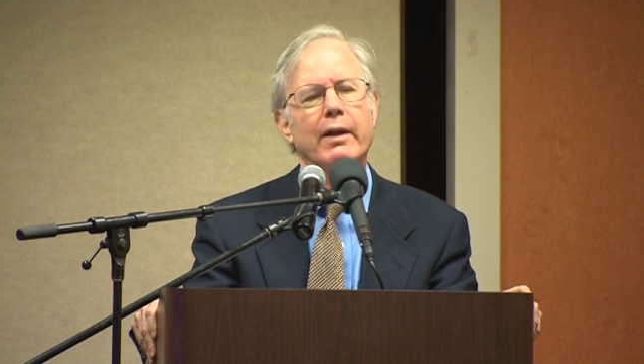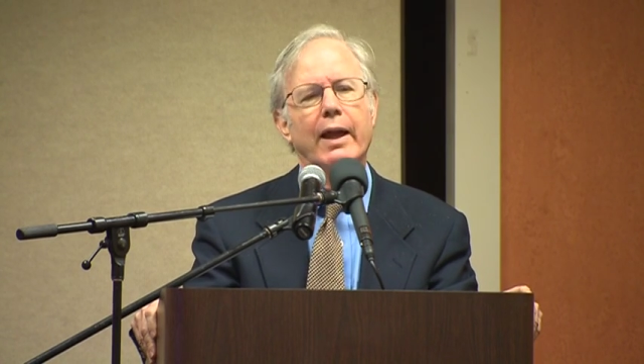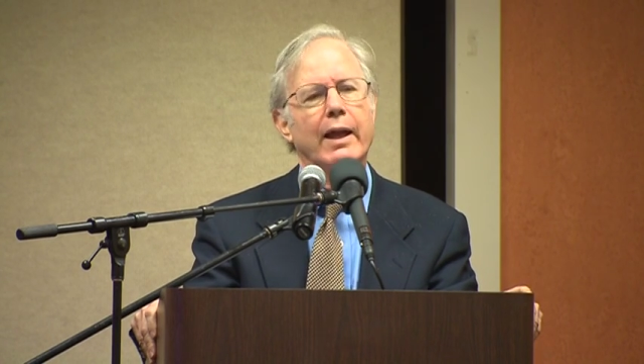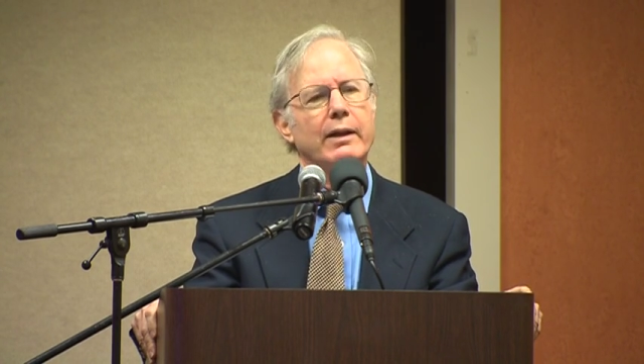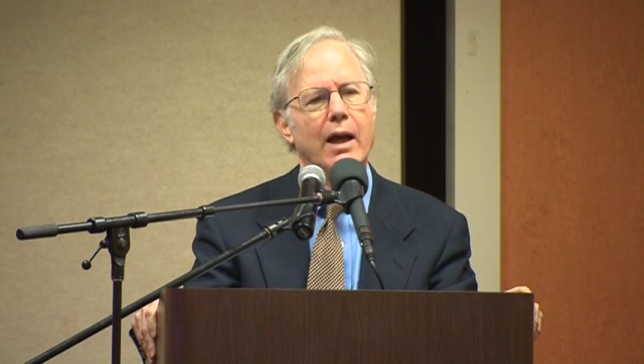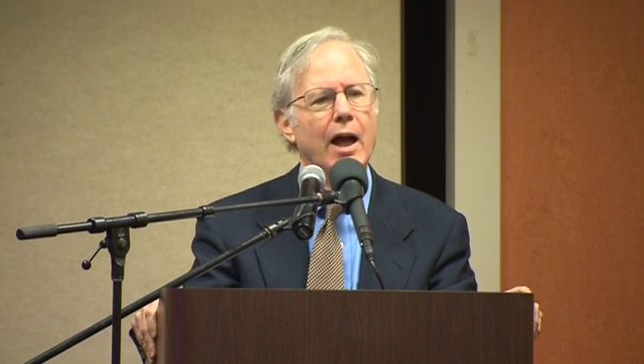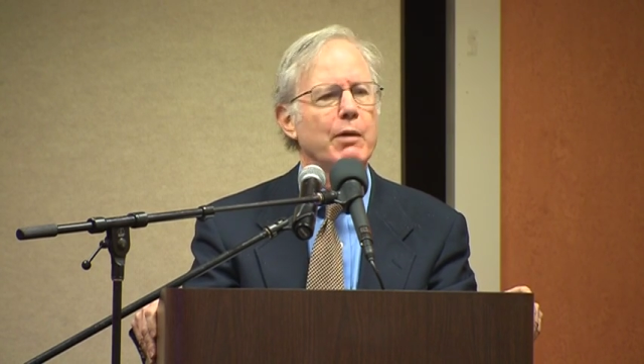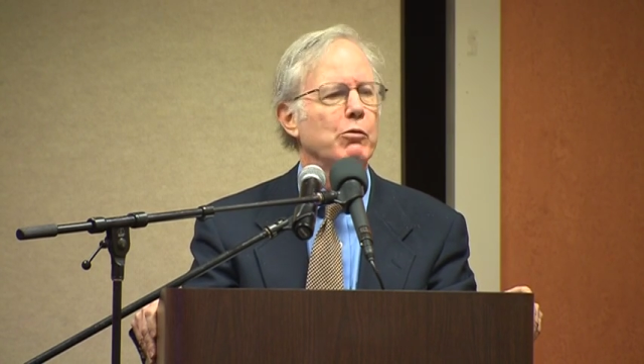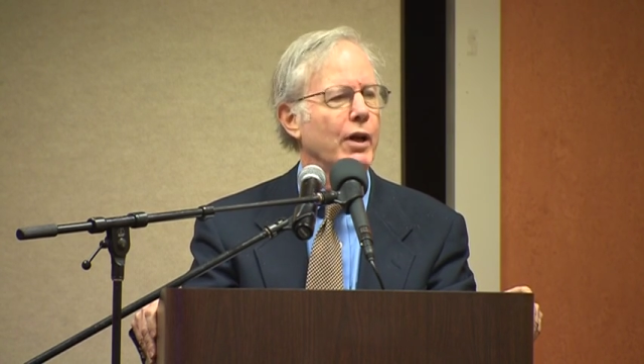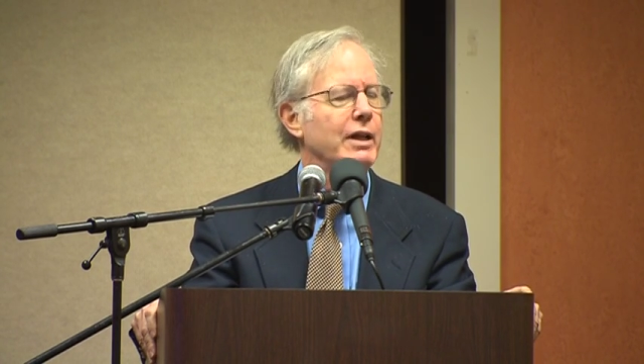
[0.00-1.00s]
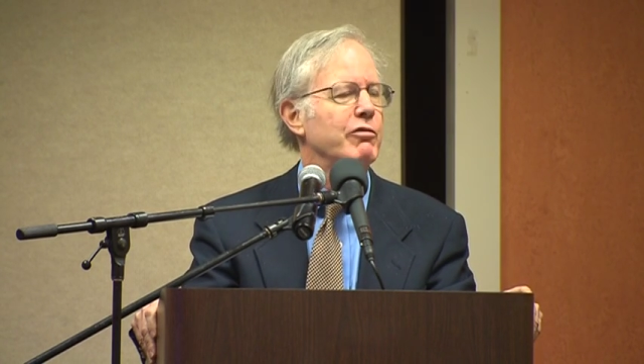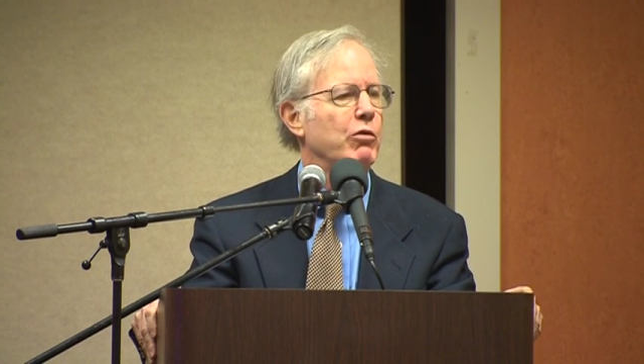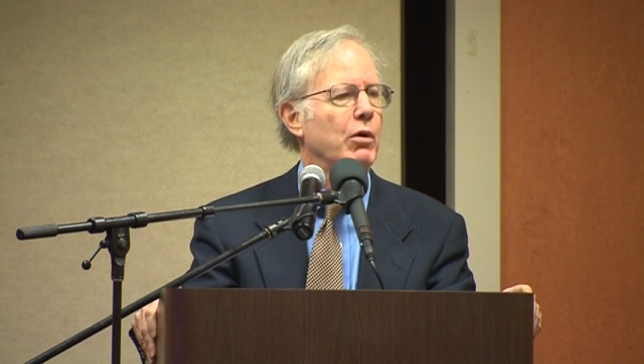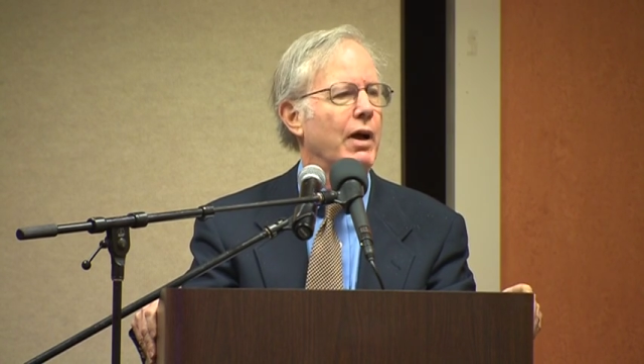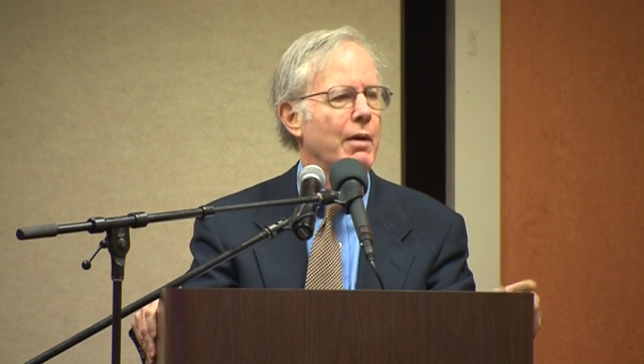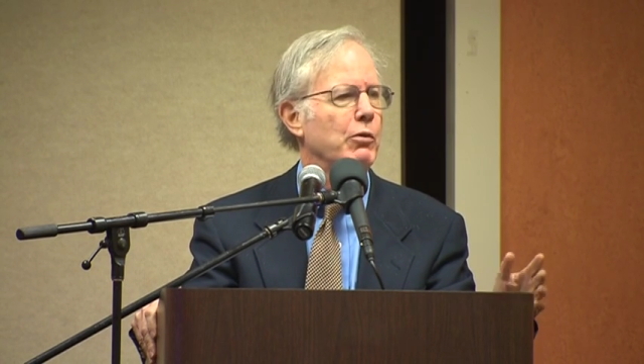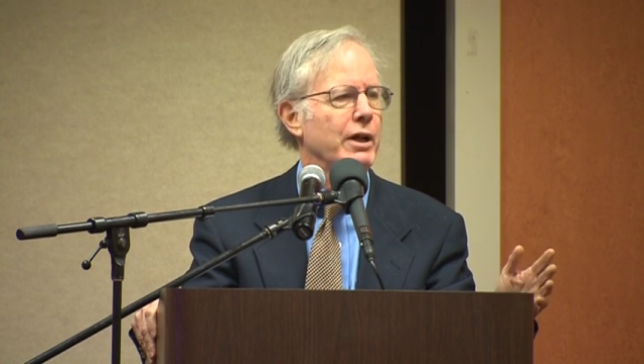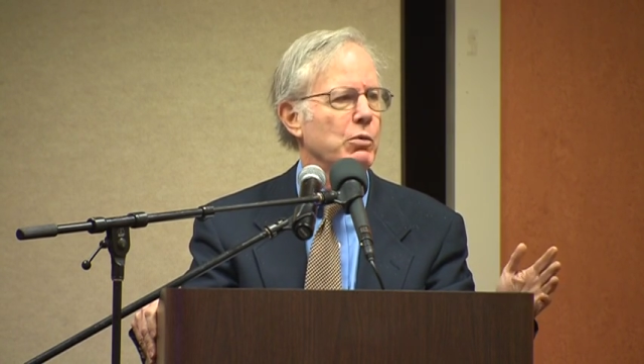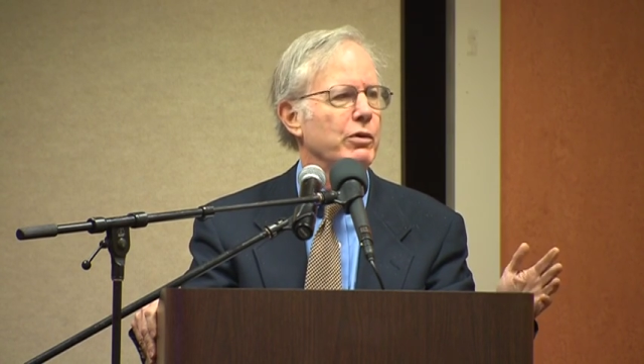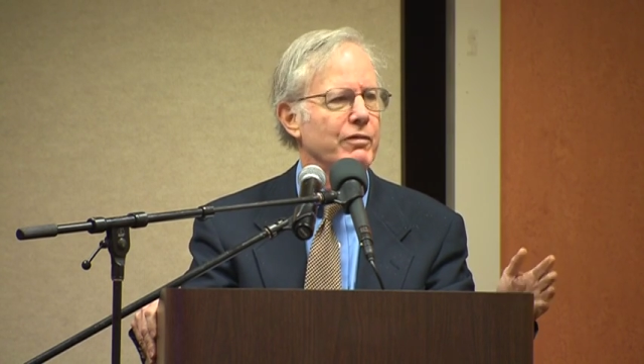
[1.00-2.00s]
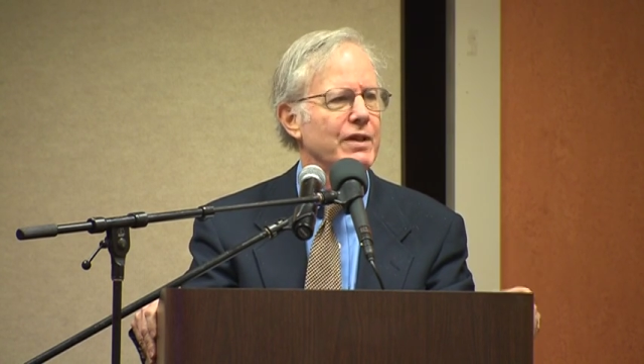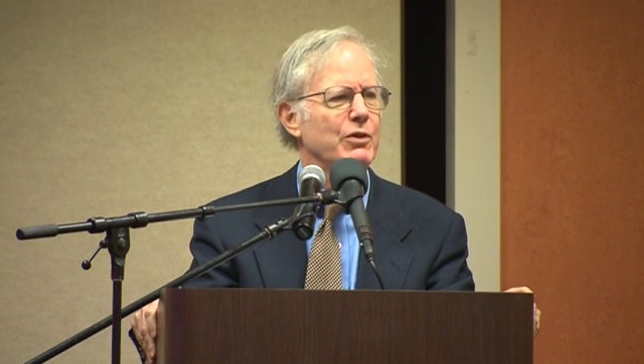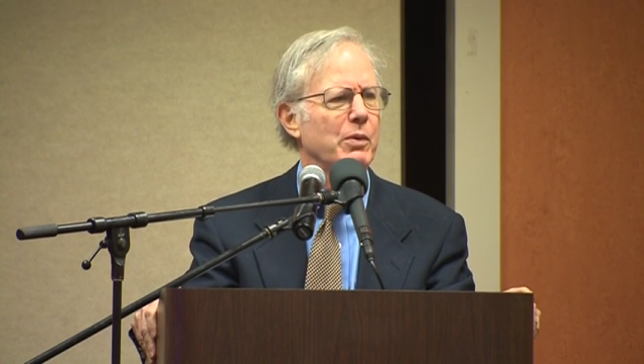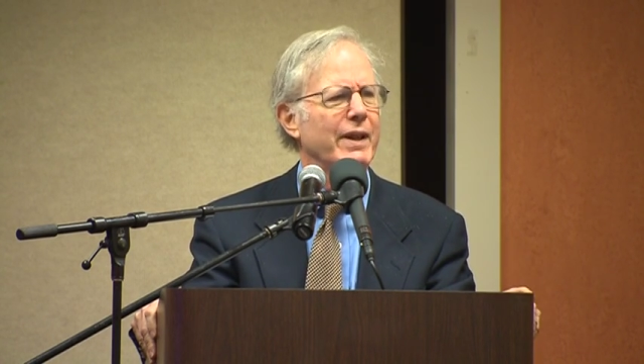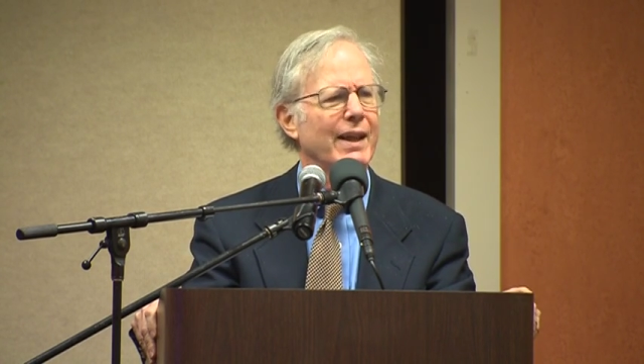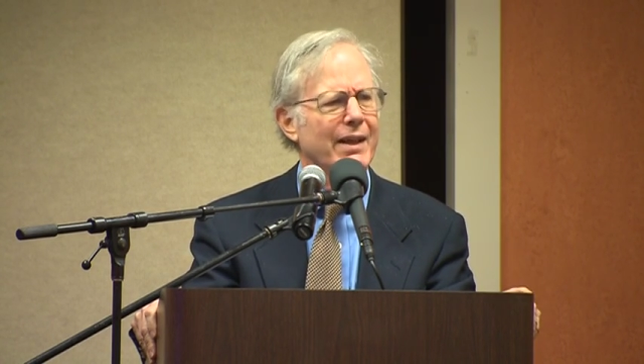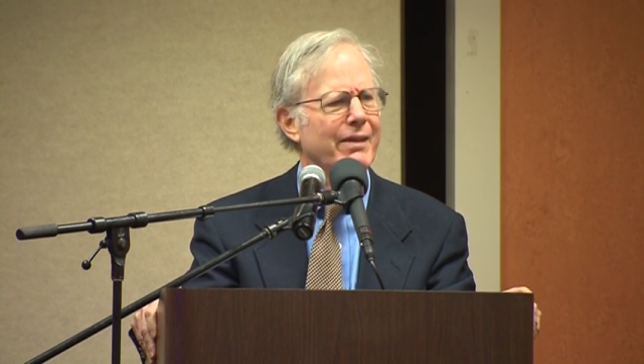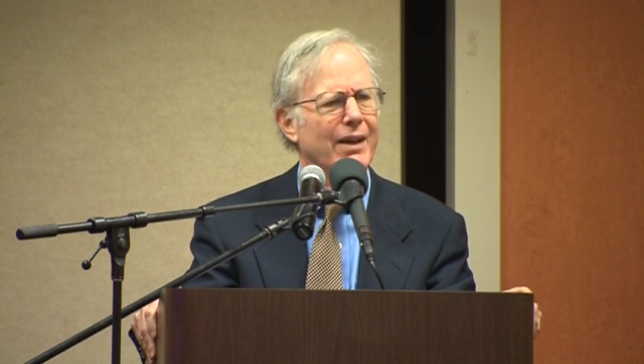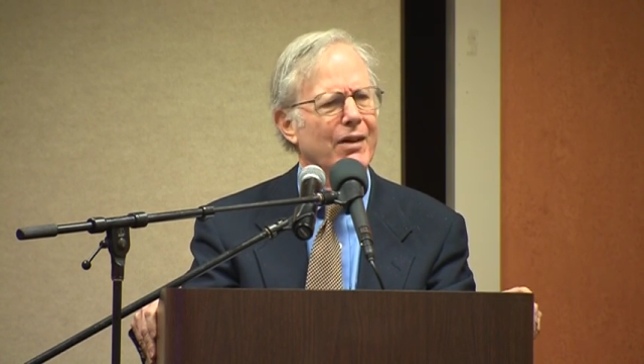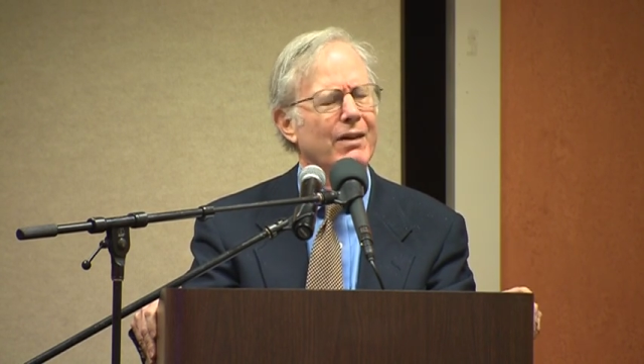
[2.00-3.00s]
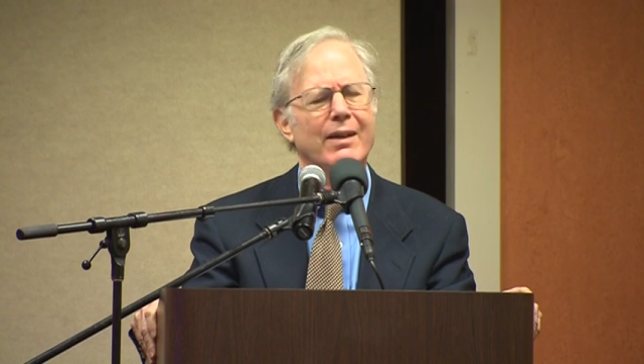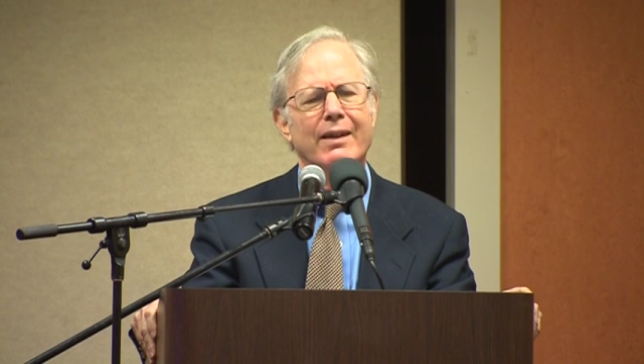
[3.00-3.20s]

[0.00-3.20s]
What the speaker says: and I'm ready with a visa when they get there.